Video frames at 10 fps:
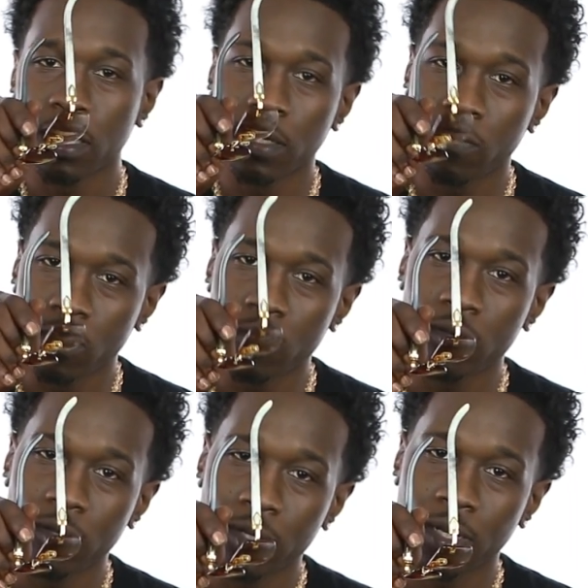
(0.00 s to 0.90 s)
If
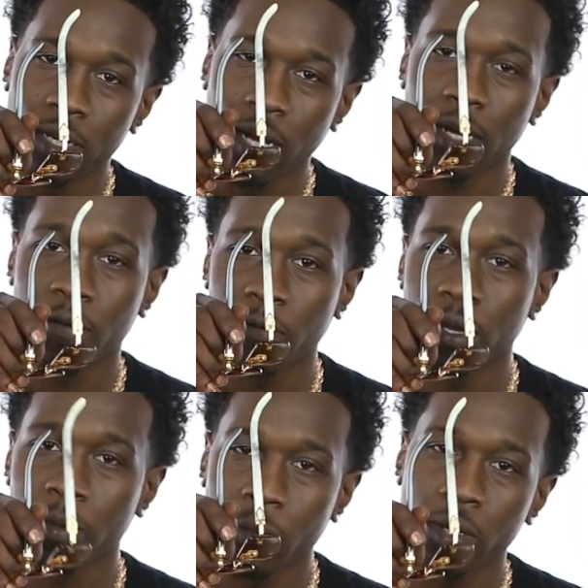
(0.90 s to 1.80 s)
you got a
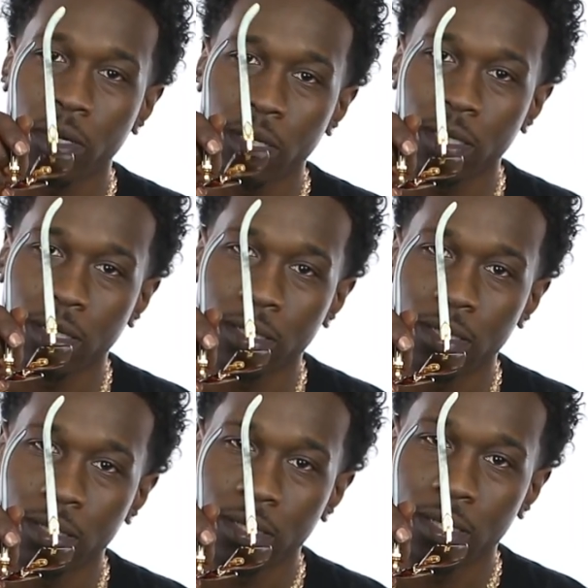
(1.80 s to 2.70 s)
fake pair of these,
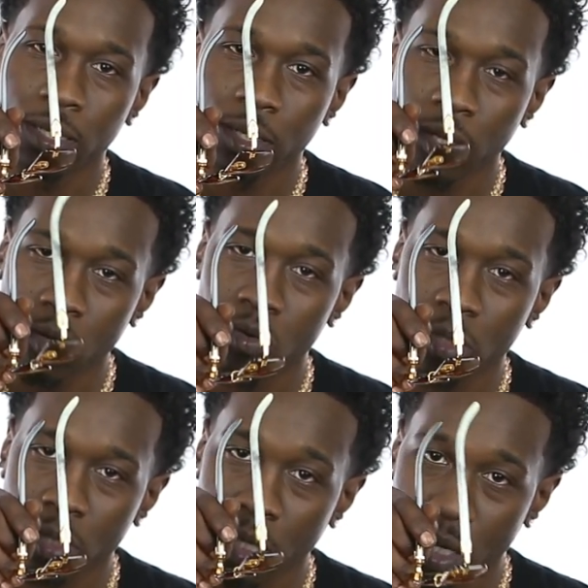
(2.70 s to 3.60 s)
you
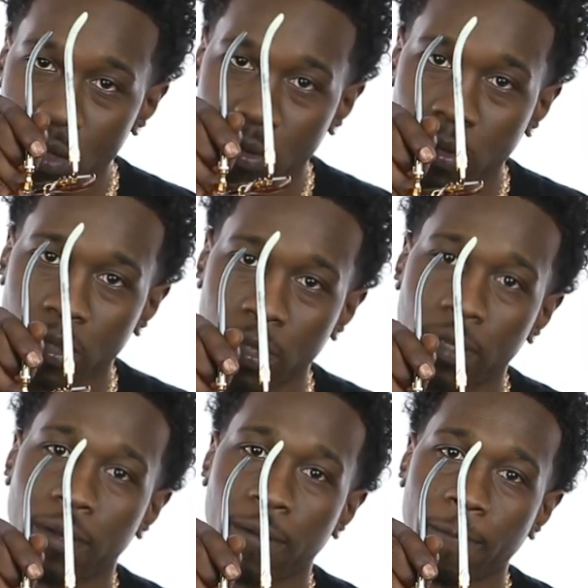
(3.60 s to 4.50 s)
is a hoe.
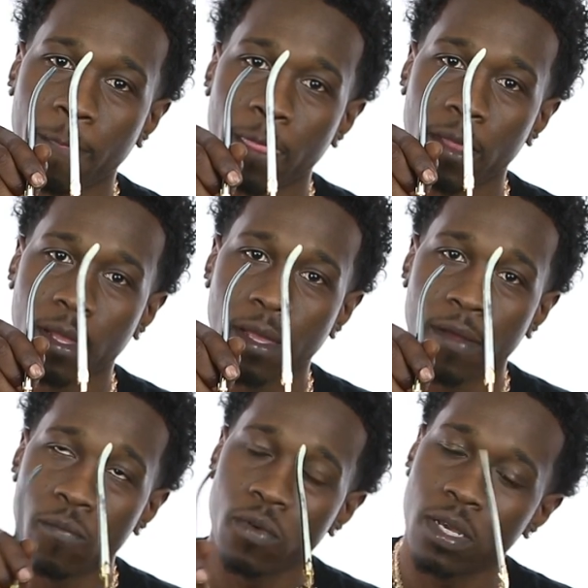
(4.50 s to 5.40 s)

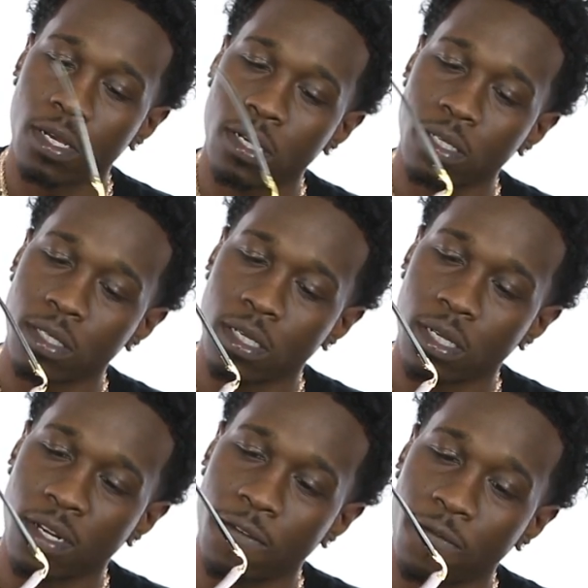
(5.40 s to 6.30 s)
Because
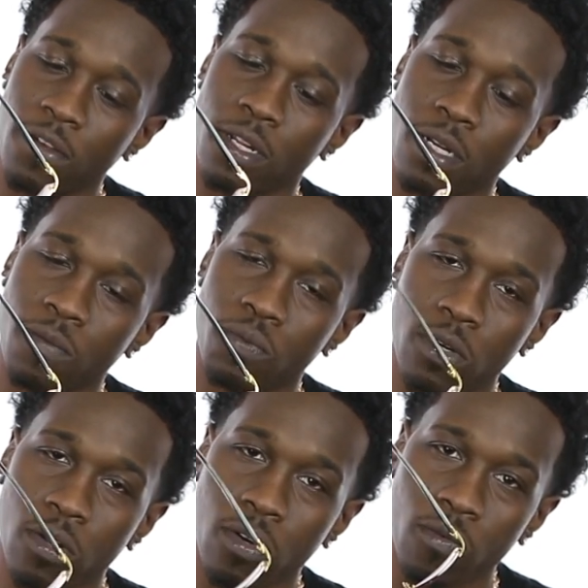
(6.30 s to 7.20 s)
the feeling of
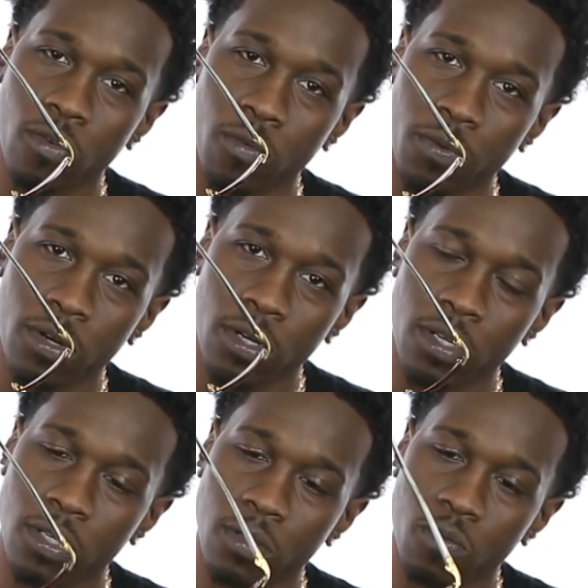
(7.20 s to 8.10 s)
putting on the real pair of
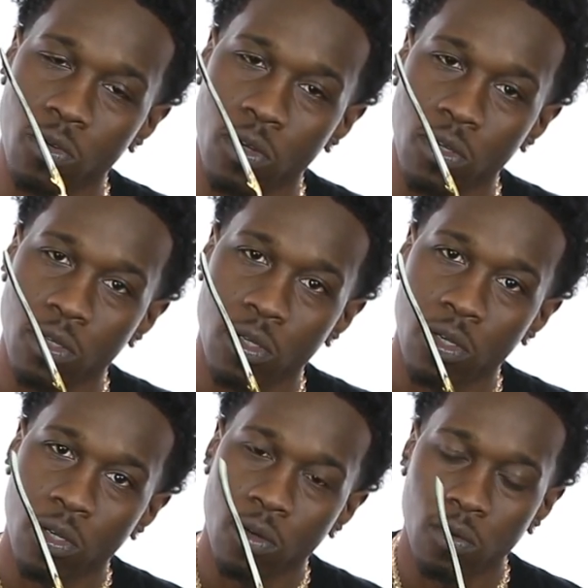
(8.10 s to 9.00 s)
these smalls,
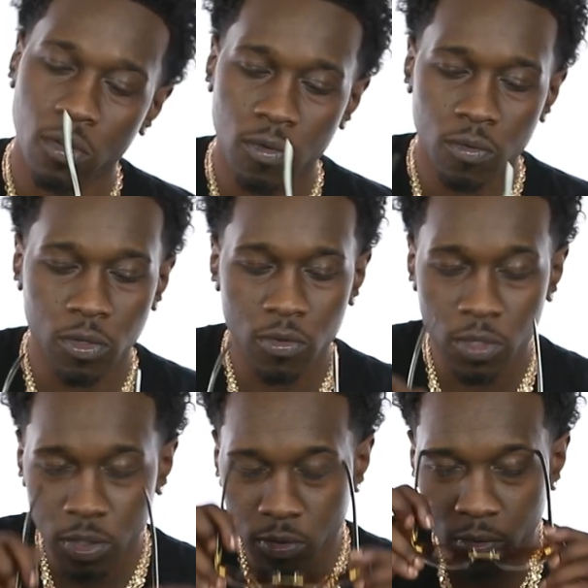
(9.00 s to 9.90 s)
when you when you
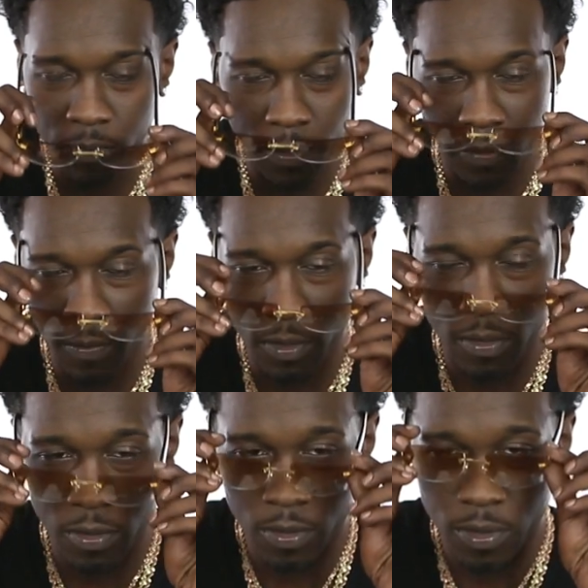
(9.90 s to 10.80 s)
look through the buffs,
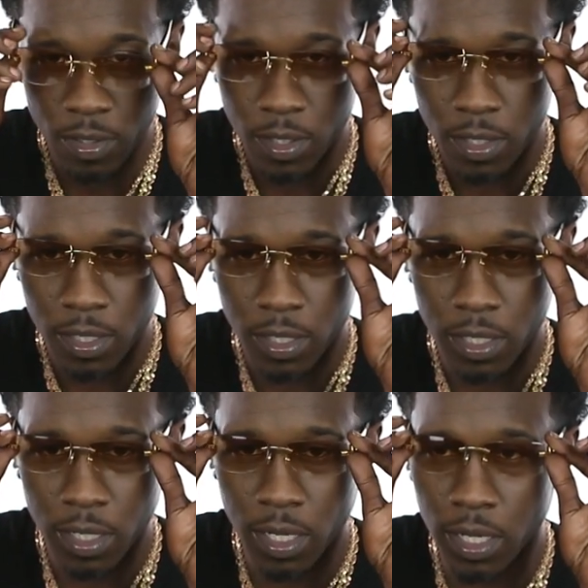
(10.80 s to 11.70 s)
bro,
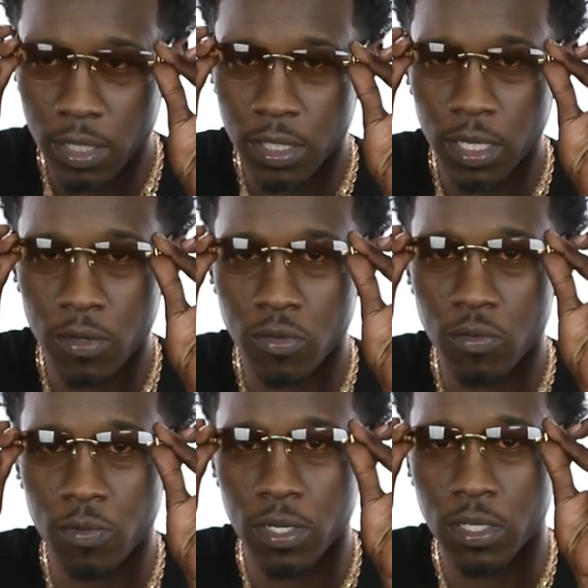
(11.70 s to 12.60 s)
like let's say it was a
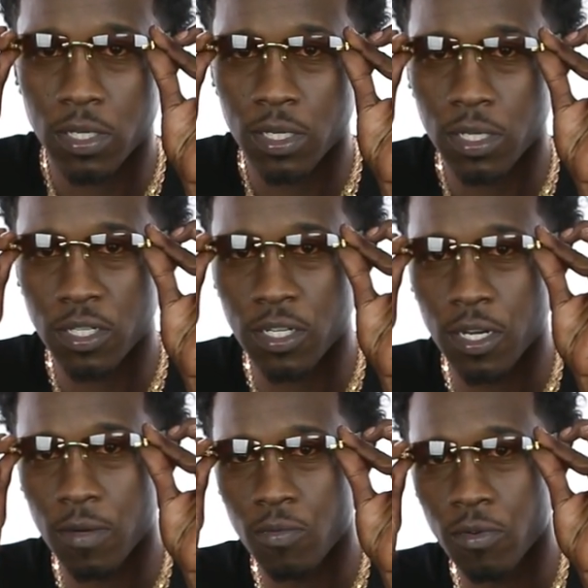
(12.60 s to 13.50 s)
bitch and she
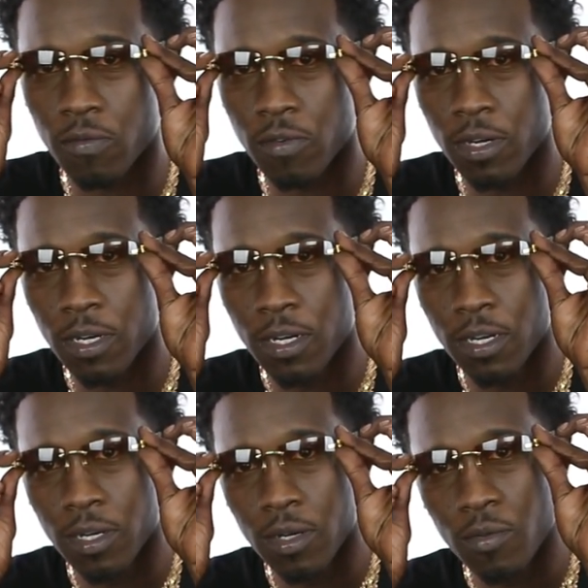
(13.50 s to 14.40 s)
had a boyfriend.
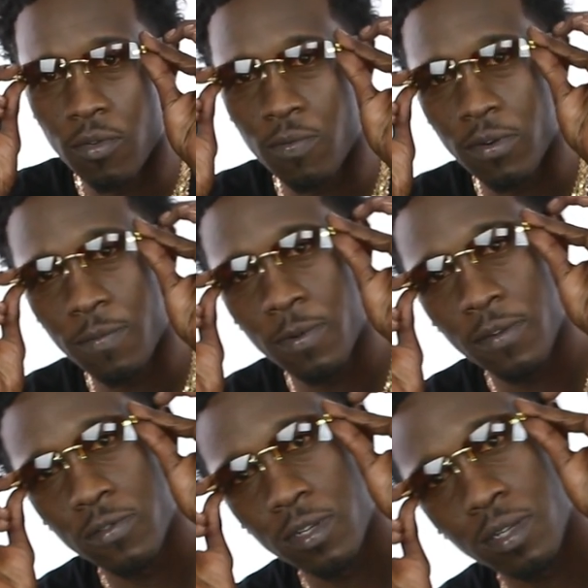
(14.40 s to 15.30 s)
We put the
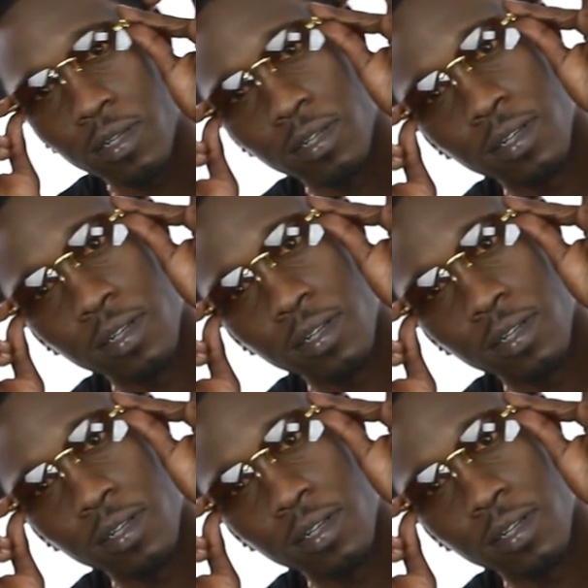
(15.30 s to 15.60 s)
buffs on,